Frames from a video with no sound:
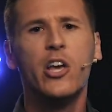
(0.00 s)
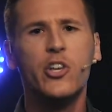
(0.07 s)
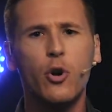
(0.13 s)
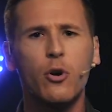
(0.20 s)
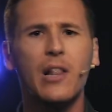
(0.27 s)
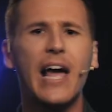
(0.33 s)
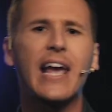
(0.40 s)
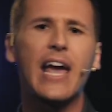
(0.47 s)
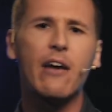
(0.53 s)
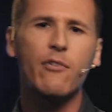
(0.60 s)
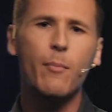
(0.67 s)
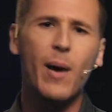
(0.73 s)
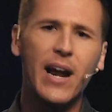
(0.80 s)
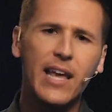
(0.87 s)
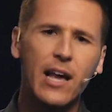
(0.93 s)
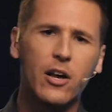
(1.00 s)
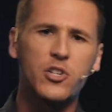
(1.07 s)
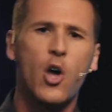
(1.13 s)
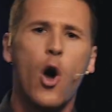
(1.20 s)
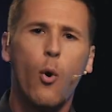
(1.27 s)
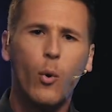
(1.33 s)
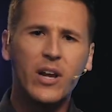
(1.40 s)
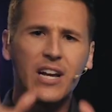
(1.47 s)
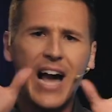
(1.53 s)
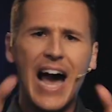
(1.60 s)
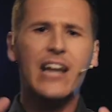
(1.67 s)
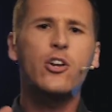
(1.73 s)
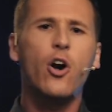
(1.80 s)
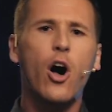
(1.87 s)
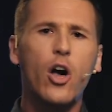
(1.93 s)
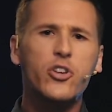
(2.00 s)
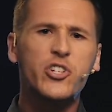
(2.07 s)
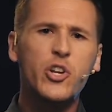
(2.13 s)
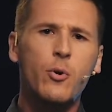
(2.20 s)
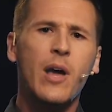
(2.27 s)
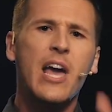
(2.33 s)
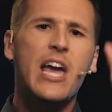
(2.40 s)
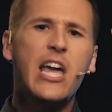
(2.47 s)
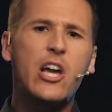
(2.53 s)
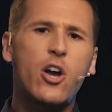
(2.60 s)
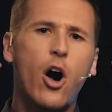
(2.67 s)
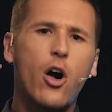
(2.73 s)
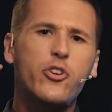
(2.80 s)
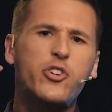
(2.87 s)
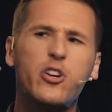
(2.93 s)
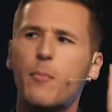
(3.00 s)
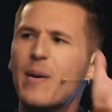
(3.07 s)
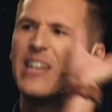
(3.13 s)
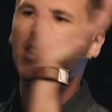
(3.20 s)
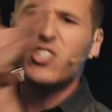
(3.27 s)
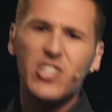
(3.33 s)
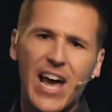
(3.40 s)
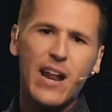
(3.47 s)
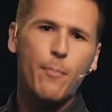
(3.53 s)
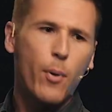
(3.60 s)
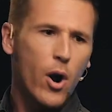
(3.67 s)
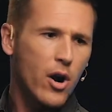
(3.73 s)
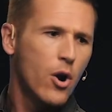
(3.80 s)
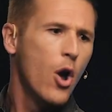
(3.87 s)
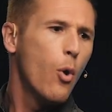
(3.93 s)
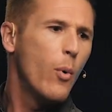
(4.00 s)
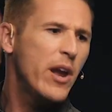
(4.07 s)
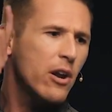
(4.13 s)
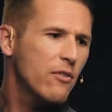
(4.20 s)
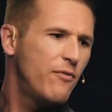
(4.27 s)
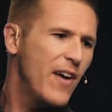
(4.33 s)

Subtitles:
you're like everybody else. When God calls you, he calls you to be set apart. We are